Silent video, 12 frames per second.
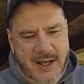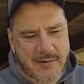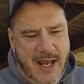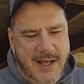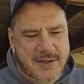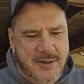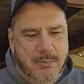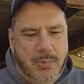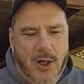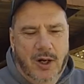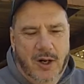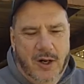has to
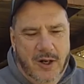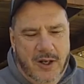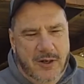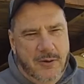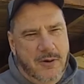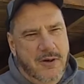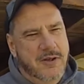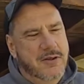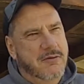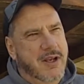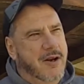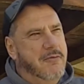burn in order
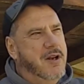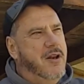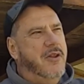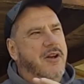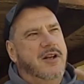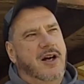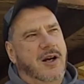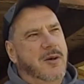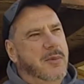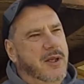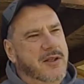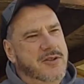to get rid of the
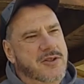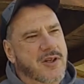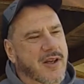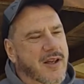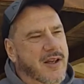garbage,